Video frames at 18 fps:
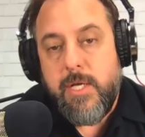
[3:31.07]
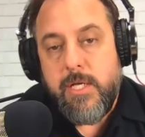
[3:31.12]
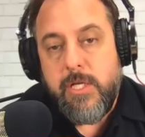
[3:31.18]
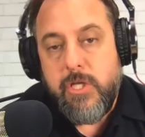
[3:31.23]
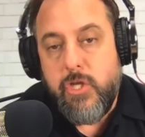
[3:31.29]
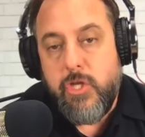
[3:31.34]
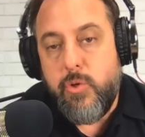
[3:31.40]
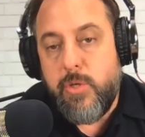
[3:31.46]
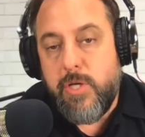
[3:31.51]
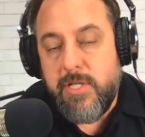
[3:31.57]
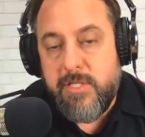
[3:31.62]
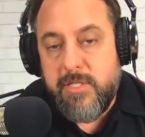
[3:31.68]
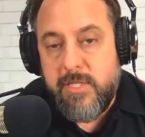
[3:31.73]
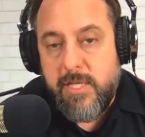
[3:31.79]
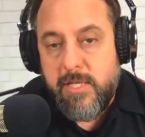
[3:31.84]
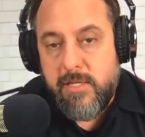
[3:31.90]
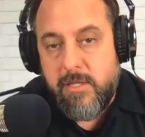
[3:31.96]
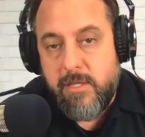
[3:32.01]
you can
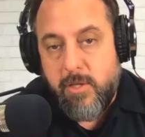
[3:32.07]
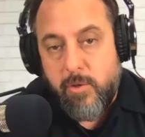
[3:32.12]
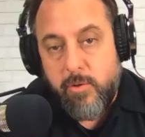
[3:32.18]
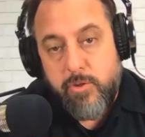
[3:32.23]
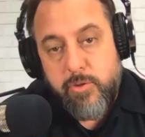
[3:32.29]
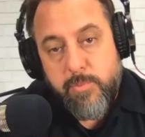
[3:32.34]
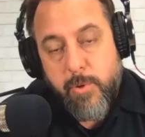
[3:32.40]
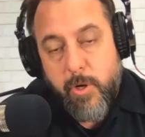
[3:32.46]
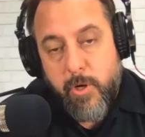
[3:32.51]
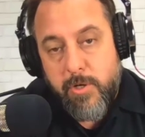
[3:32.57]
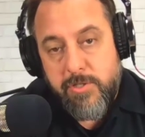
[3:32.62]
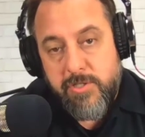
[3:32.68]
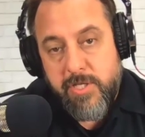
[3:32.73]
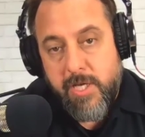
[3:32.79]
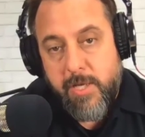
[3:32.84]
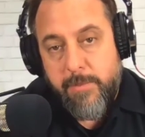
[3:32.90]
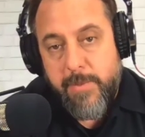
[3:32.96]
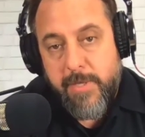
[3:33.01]
set those
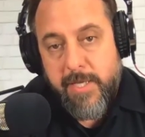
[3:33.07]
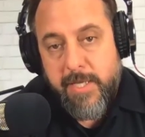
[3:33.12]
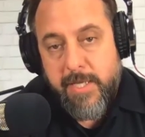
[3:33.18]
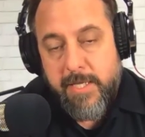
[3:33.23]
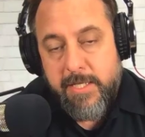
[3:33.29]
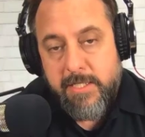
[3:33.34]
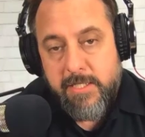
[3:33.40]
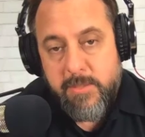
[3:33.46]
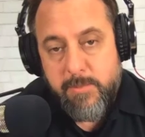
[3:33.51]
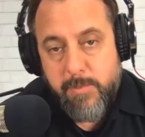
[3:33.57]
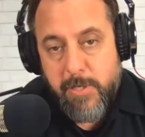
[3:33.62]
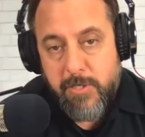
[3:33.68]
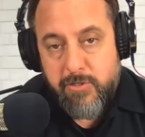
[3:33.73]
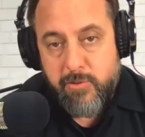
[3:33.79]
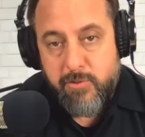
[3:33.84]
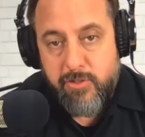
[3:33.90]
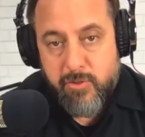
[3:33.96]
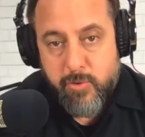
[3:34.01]
parts up in
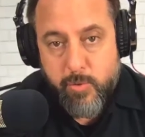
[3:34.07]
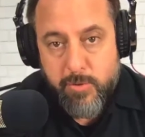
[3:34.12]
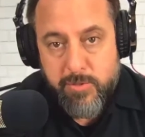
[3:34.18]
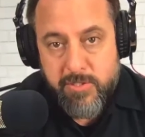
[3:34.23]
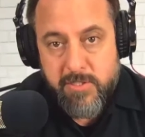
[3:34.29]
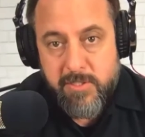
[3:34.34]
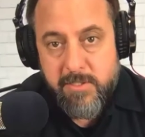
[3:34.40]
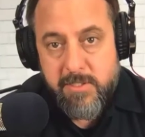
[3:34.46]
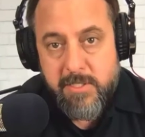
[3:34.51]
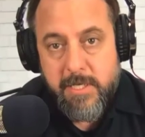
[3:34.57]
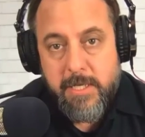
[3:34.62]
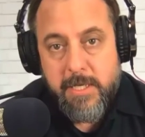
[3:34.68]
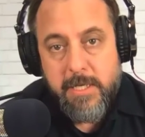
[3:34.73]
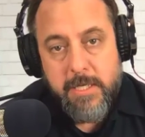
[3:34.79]
special sources